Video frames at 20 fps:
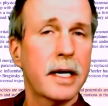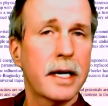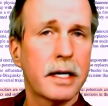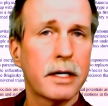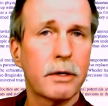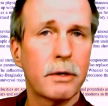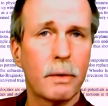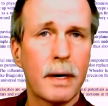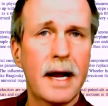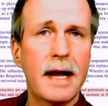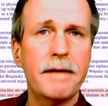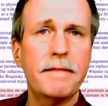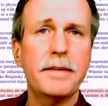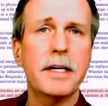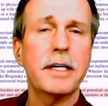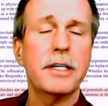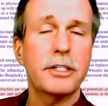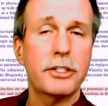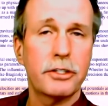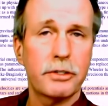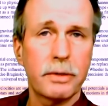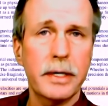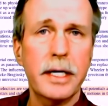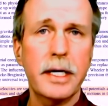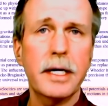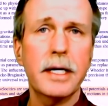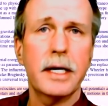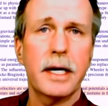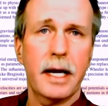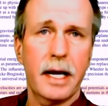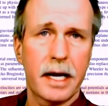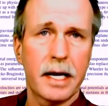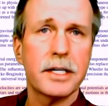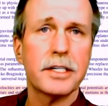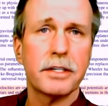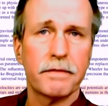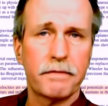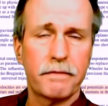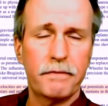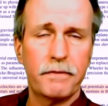and gravity treated
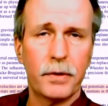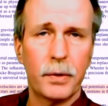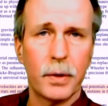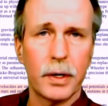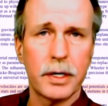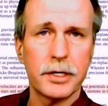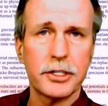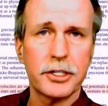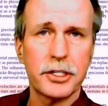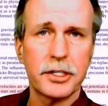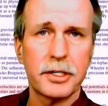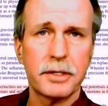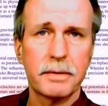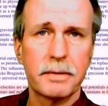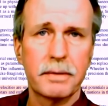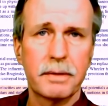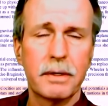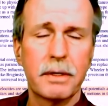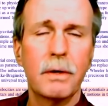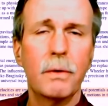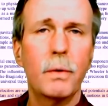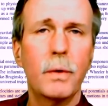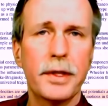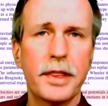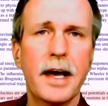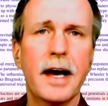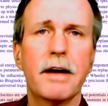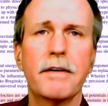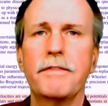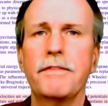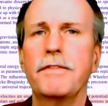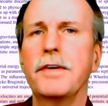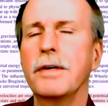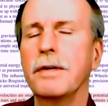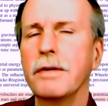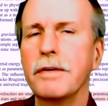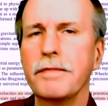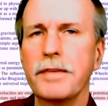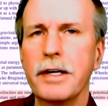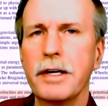as a force without
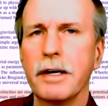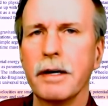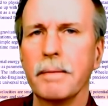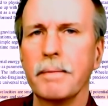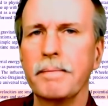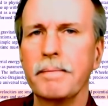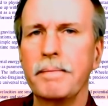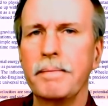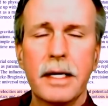fear of error.